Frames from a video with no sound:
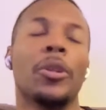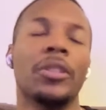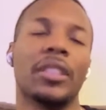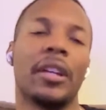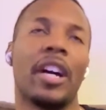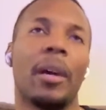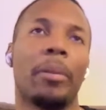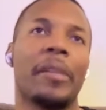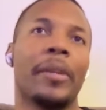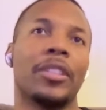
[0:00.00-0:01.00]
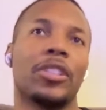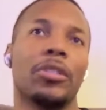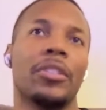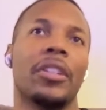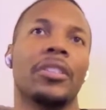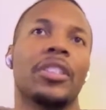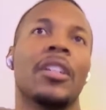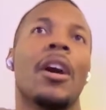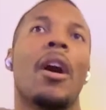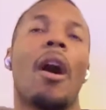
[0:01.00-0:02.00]
you should pretty much too,
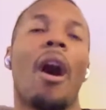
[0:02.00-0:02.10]
to